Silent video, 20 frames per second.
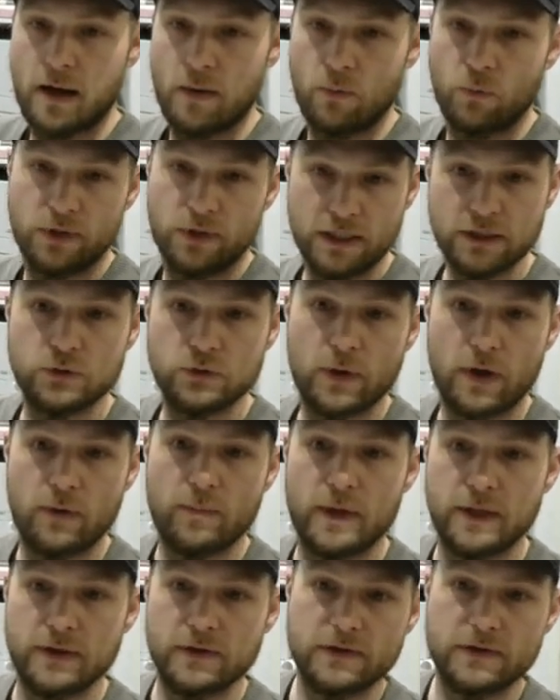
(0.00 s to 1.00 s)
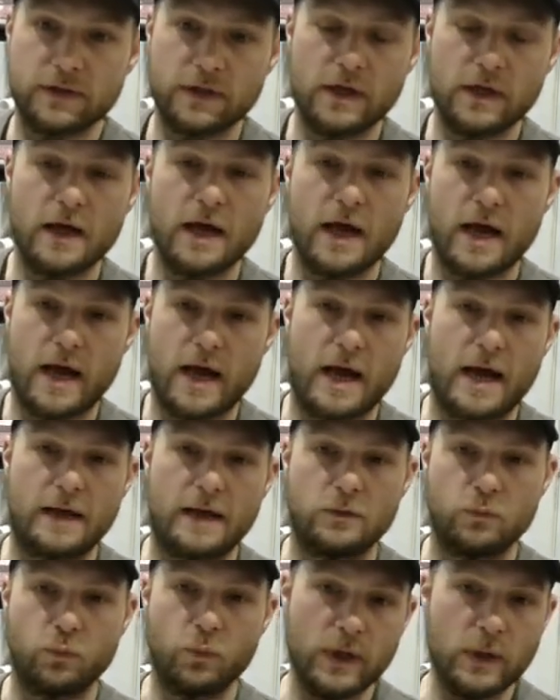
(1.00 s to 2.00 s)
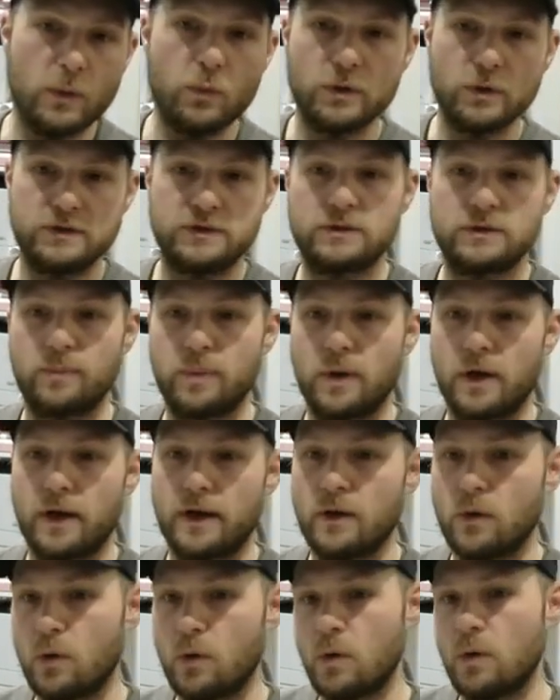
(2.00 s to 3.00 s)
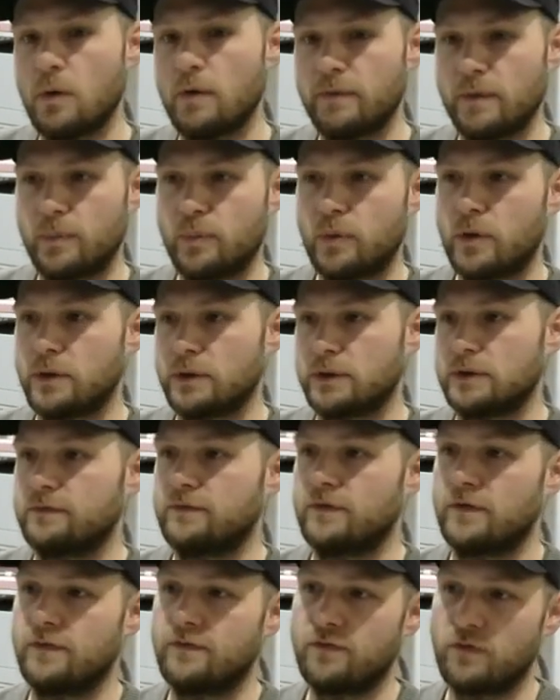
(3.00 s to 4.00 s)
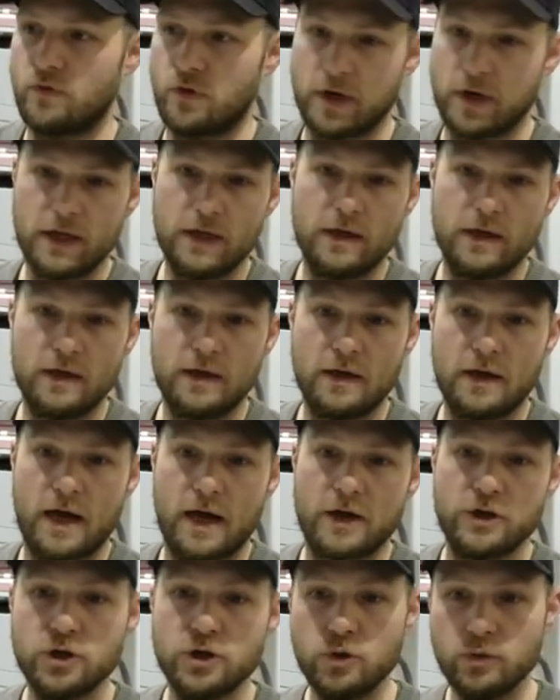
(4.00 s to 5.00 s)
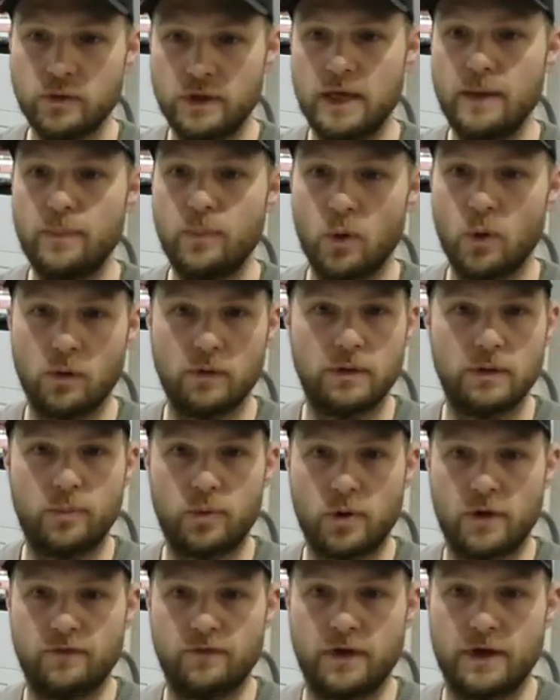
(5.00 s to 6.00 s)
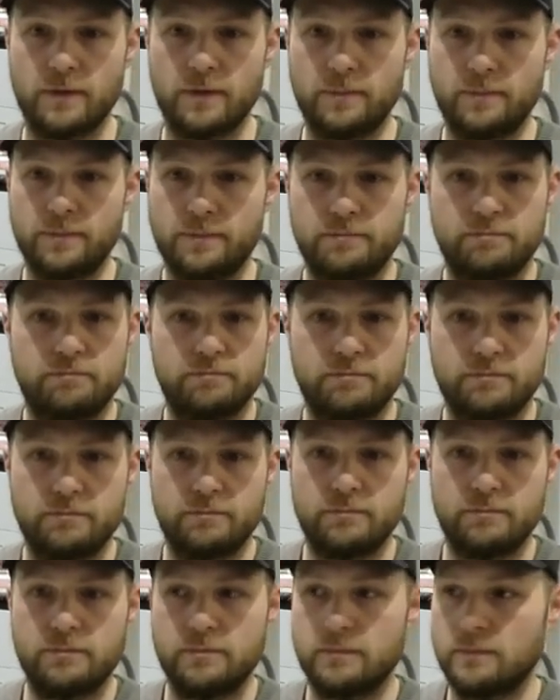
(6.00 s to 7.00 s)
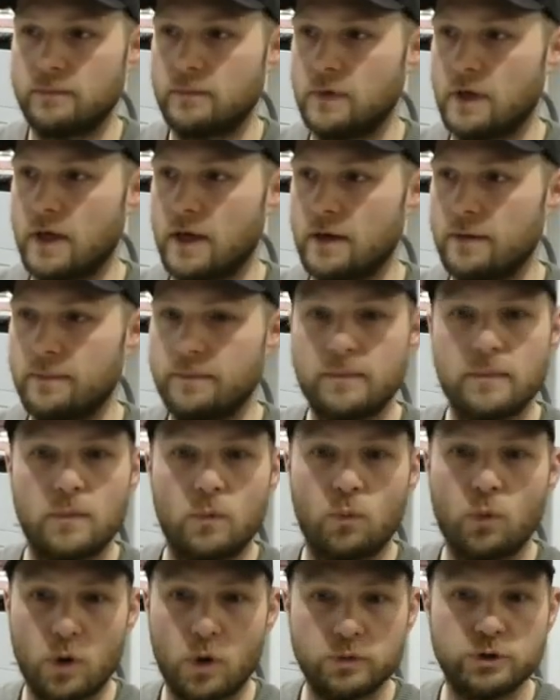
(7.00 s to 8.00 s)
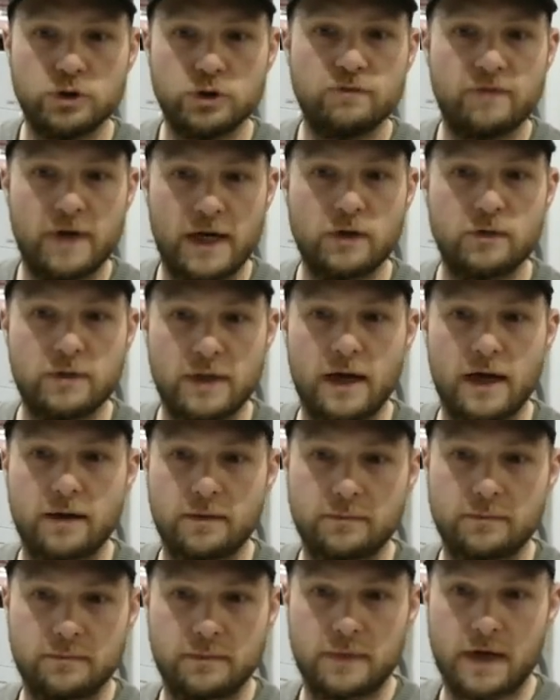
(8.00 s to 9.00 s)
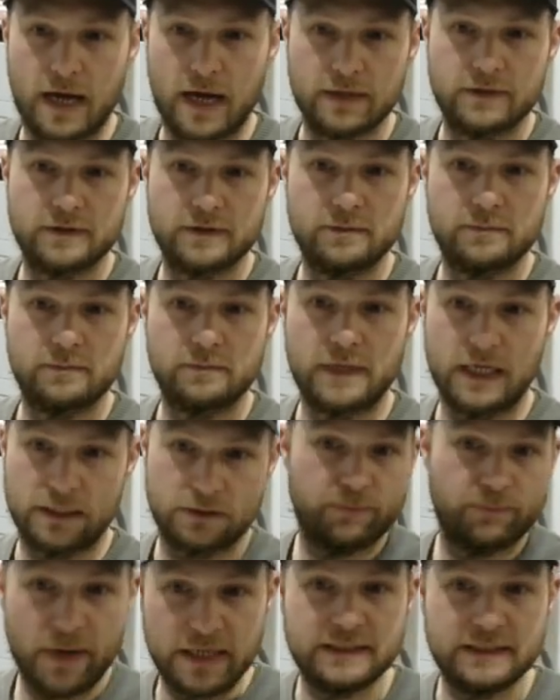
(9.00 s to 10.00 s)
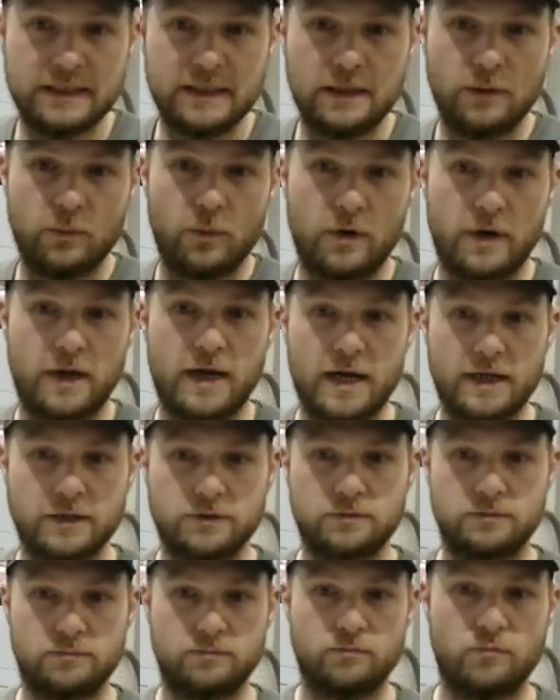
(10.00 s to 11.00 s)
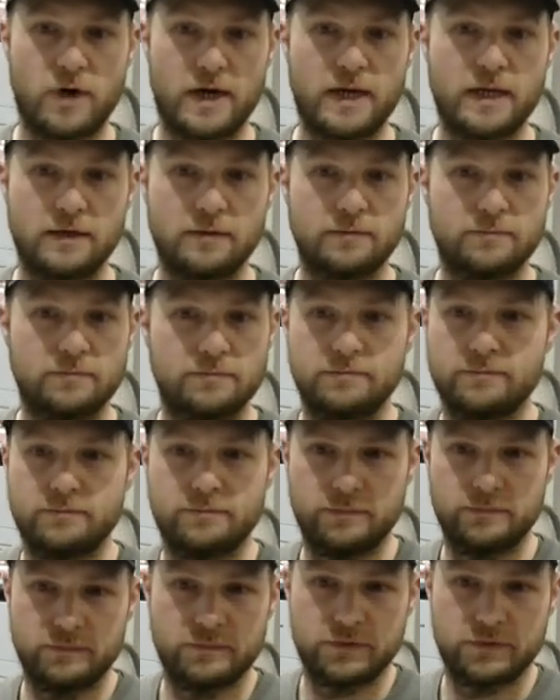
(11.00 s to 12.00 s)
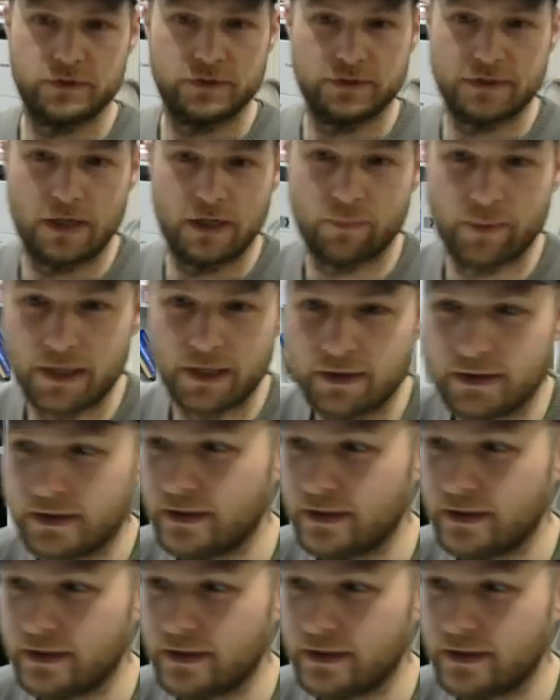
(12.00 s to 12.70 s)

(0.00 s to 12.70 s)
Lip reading: within 12 months, and we would supply all of the products for free, and you keep all of the profit. Yeah, what would you value that at? That's basically what I asked Reddit to tell me.